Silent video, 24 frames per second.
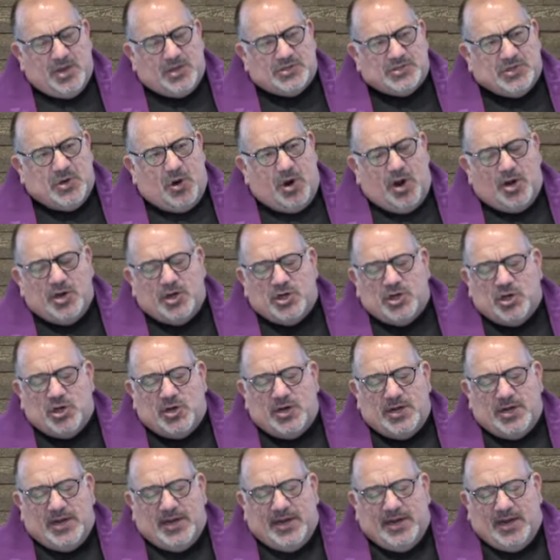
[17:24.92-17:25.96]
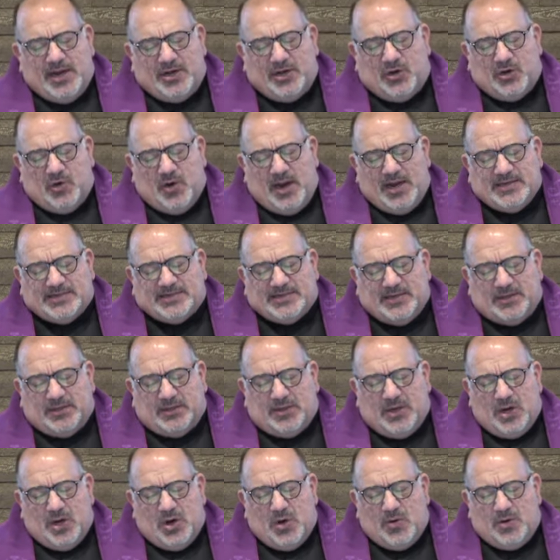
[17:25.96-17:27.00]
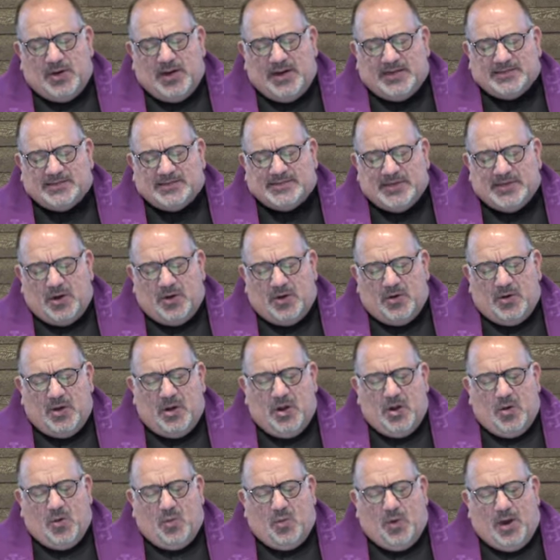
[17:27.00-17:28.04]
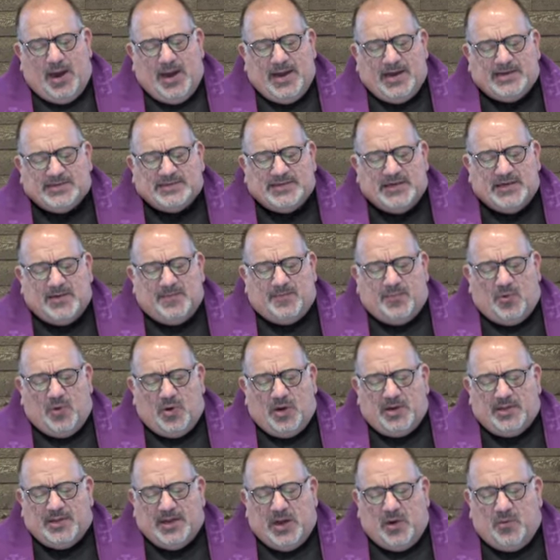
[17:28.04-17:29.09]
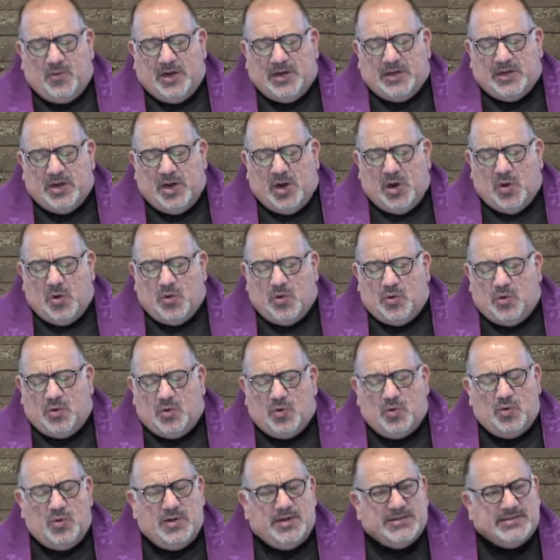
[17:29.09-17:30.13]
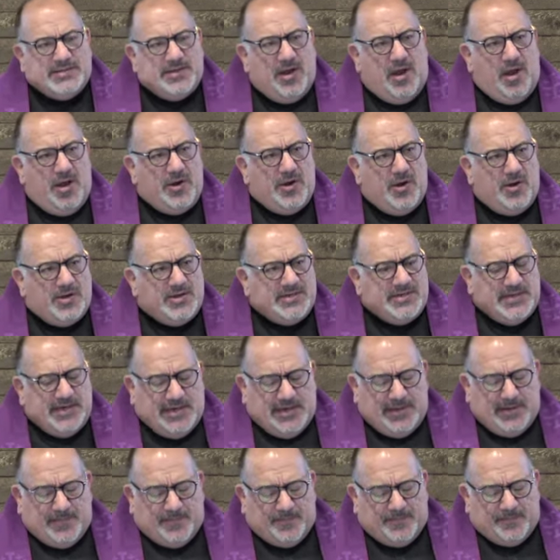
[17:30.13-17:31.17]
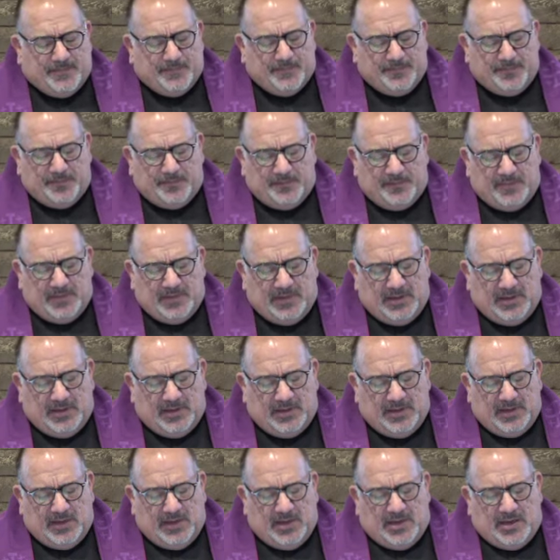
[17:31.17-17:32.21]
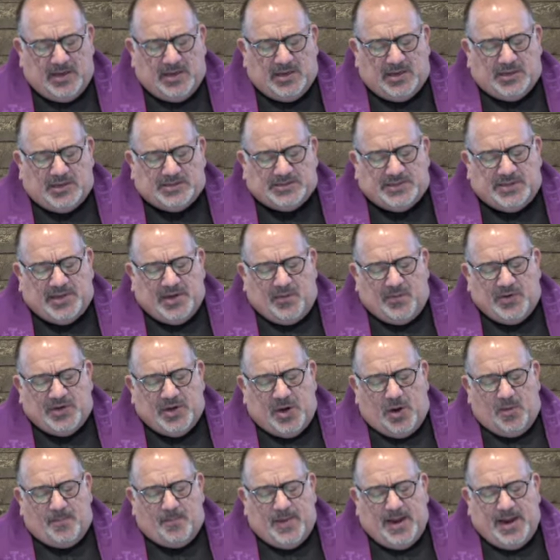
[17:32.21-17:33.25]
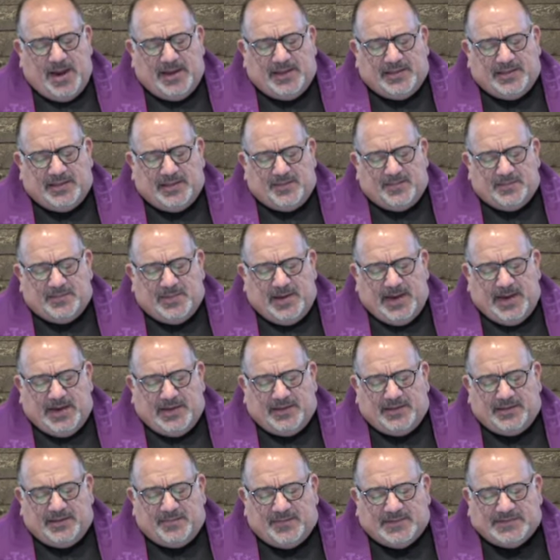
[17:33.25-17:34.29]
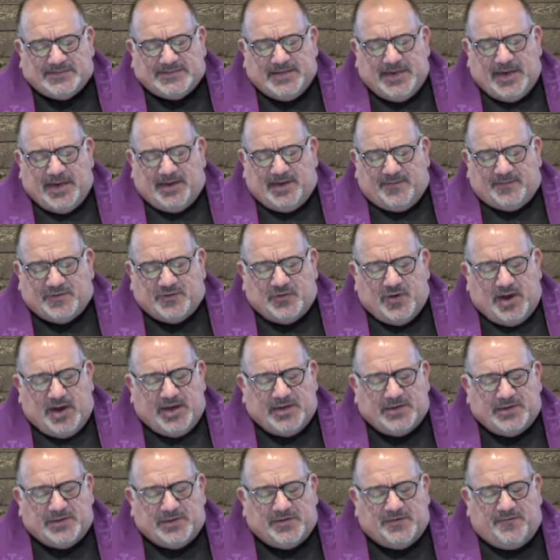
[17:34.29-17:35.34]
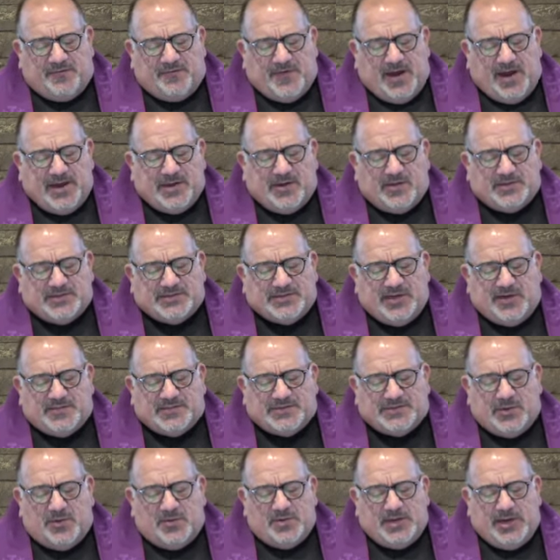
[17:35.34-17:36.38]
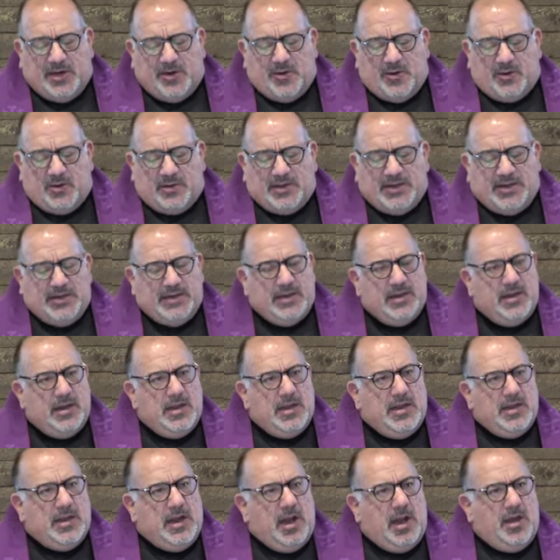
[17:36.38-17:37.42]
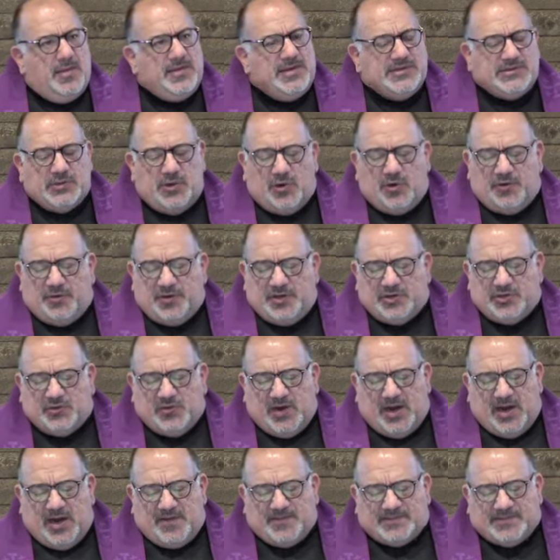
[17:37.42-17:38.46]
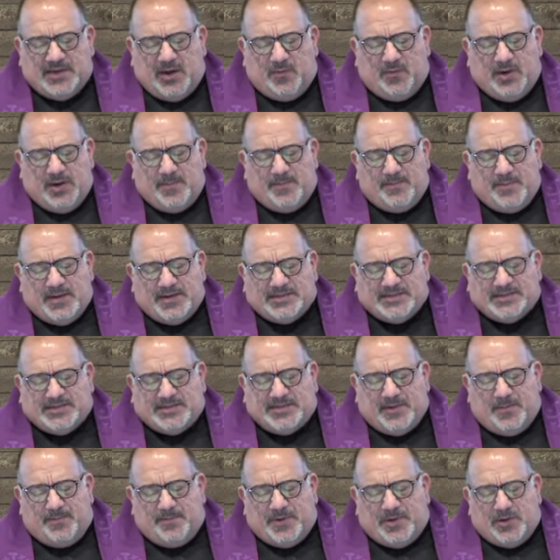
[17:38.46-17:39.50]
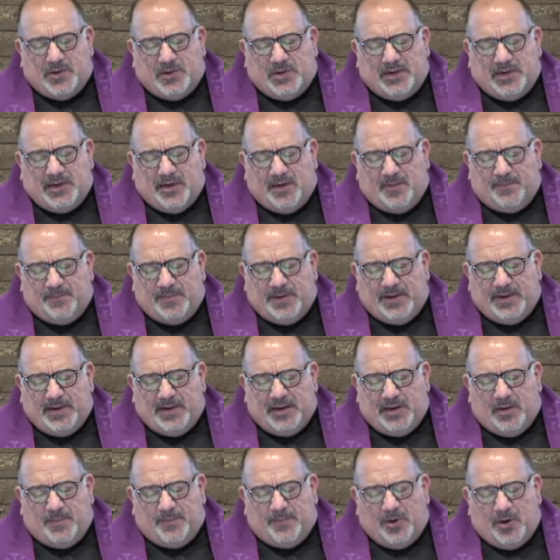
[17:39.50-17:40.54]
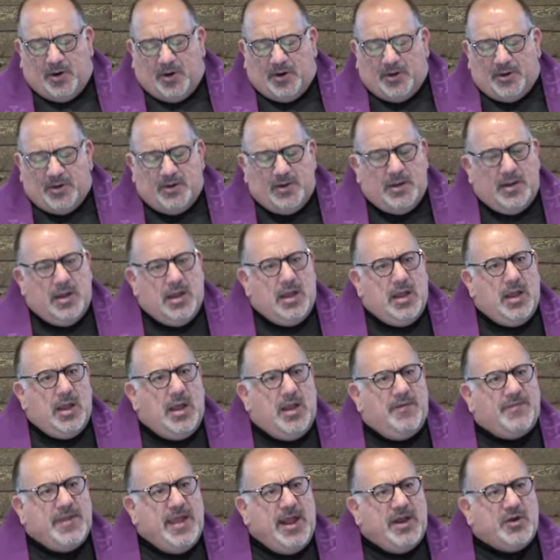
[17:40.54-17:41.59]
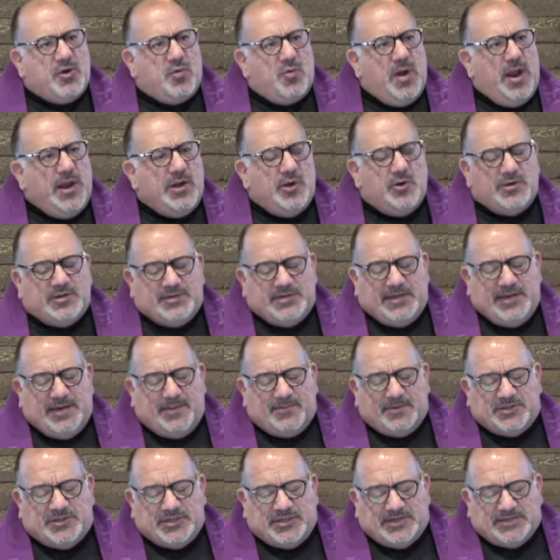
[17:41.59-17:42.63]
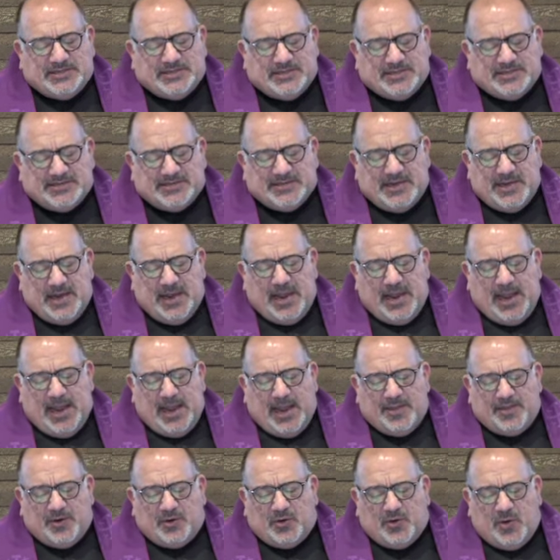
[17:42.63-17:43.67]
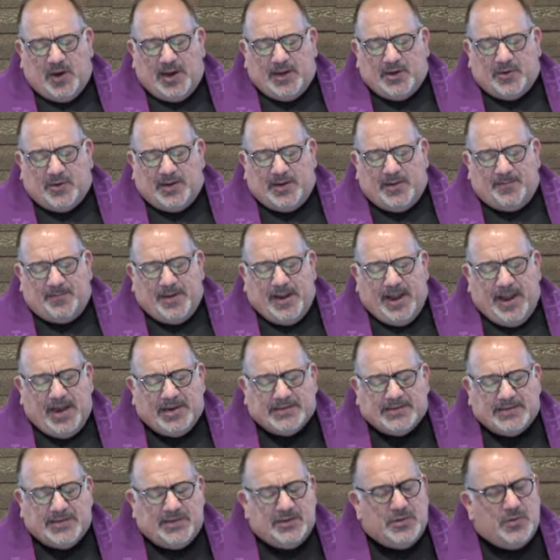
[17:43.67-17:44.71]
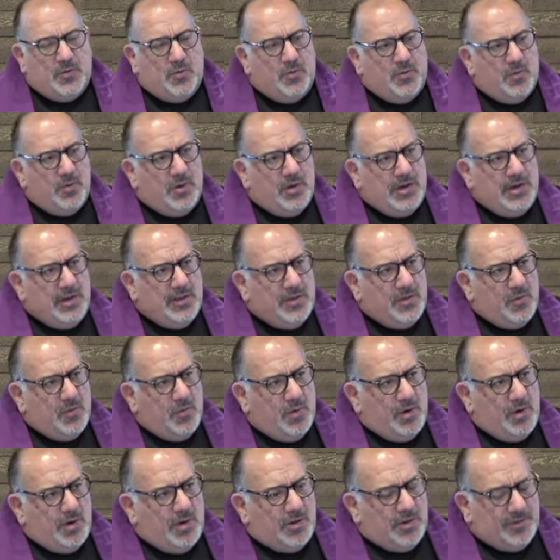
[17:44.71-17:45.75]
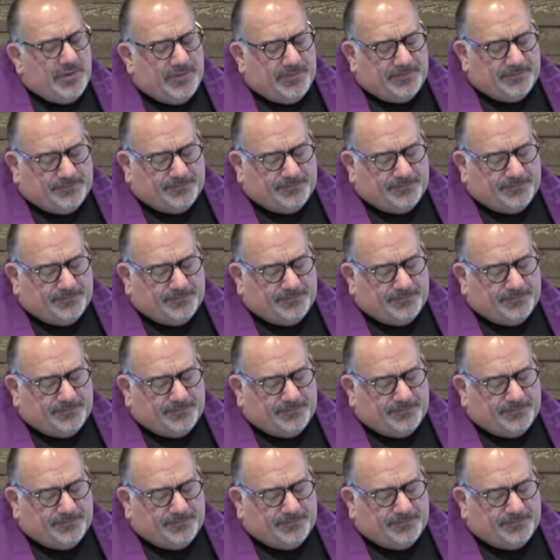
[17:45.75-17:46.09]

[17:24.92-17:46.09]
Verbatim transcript: So our unity in Christ alone, and so why is it important that we know who is on our team? so that we don't make the, make the mistake of trying to define ourselves so narrowly on these earthly tribes that we miss the beauty of being a part of that greater team Jesus and the greater impact in the, in the world.